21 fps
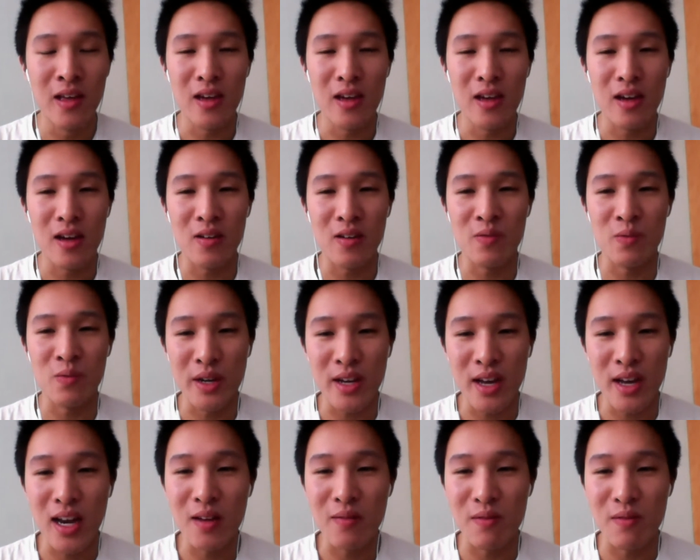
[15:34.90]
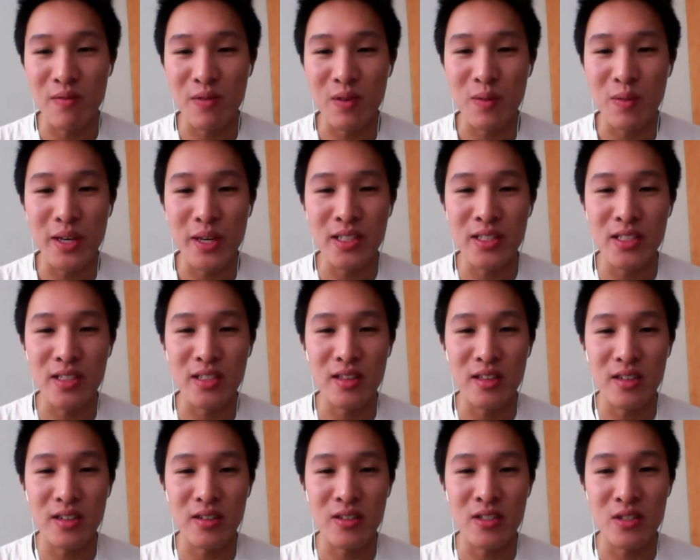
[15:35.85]
of what kind of information
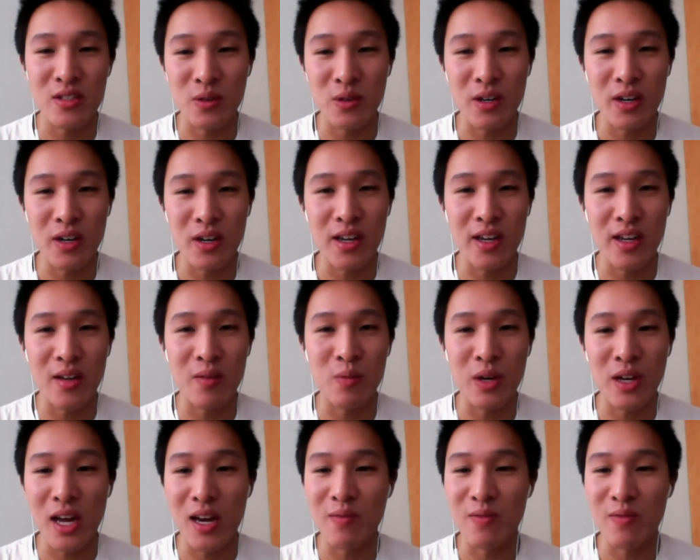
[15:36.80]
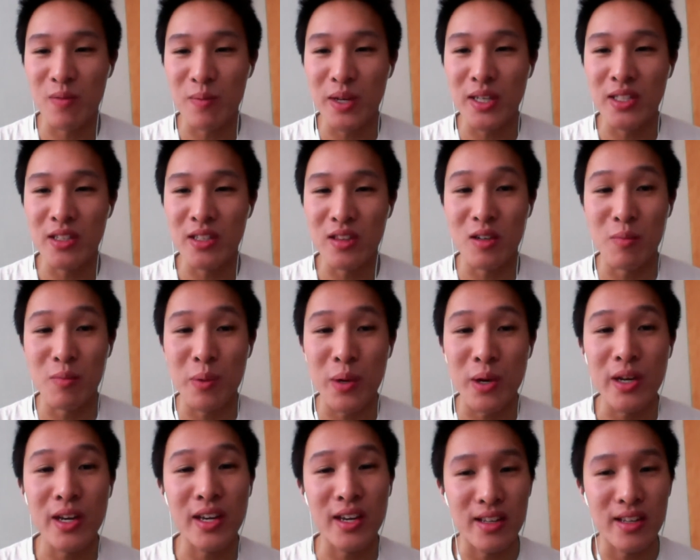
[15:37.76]
they're storing and what kind of information they're
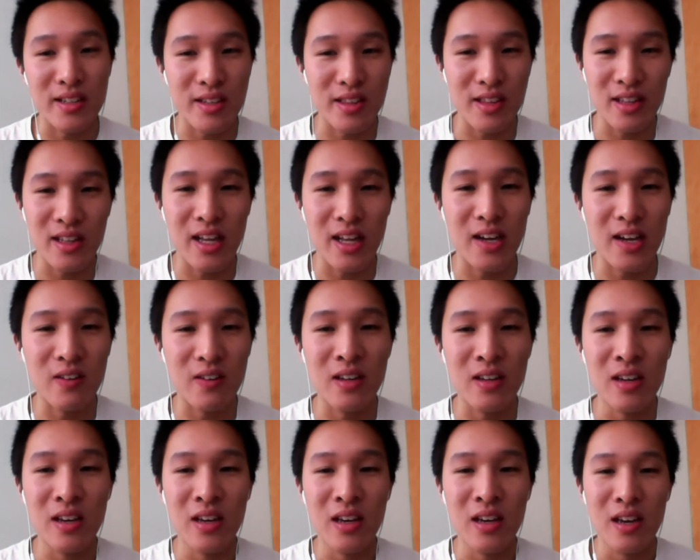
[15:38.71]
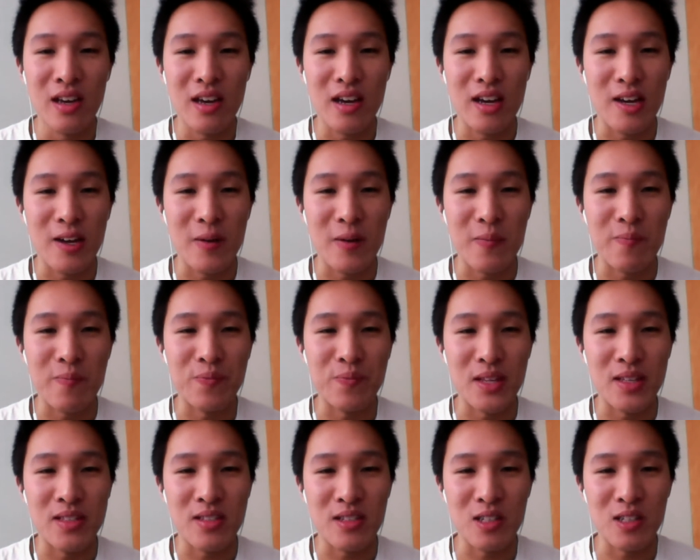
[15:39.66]
putting into the cloud. mm Um,
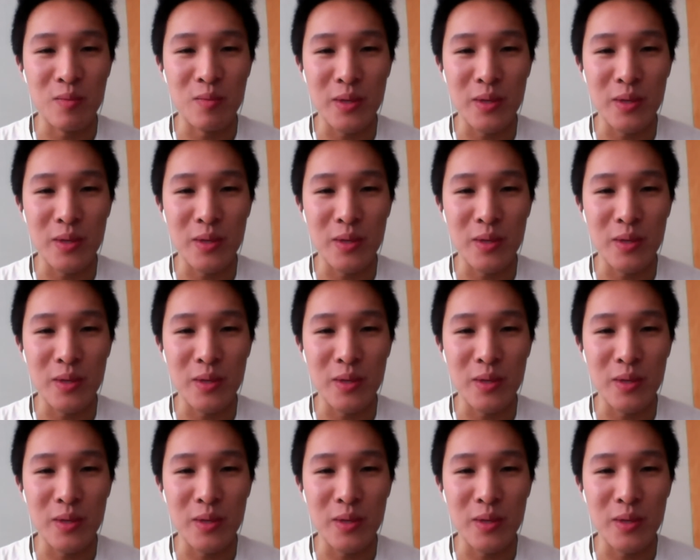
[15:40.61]
it's going to